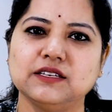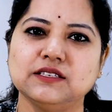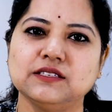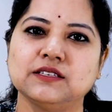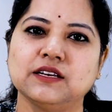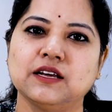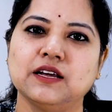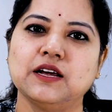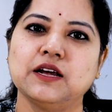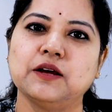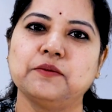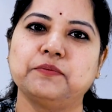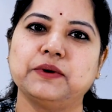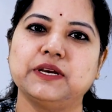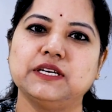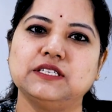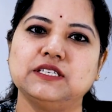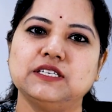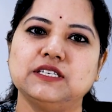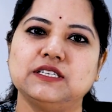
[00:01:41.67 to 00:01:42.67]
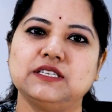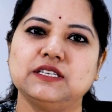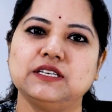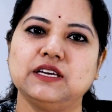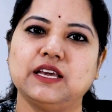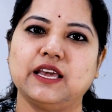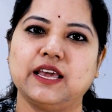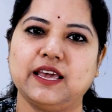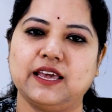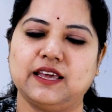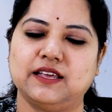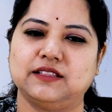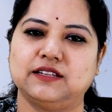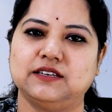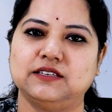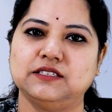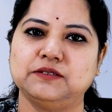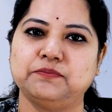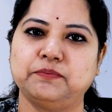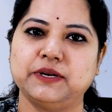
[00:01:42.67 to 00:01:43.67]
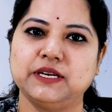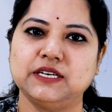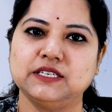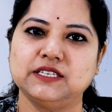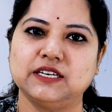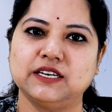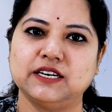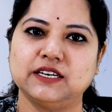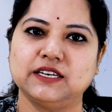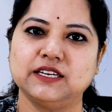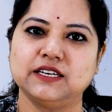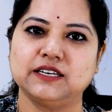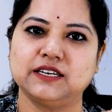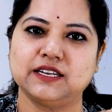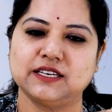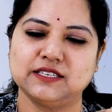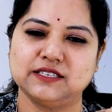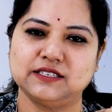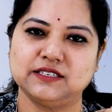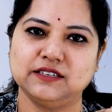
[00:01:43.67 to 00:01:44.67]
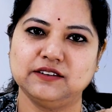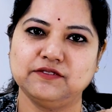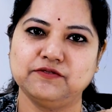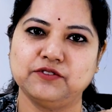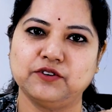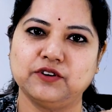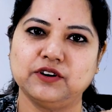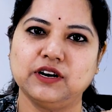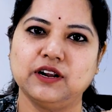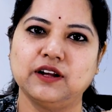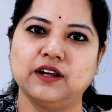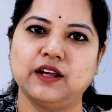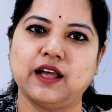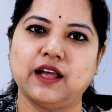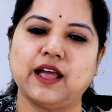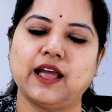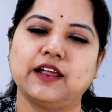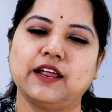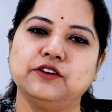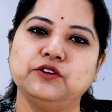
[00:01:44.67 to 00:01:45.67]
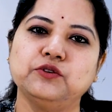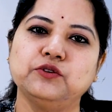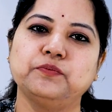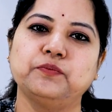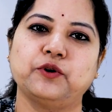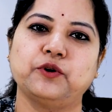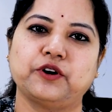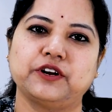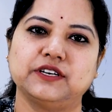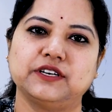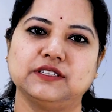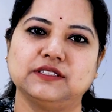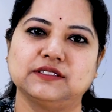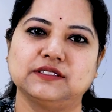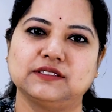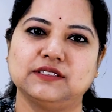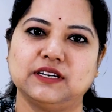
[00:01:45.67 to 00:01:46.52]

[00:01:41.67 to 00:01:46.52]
is P G T A, that is pre-genetic testing for aneuploidies.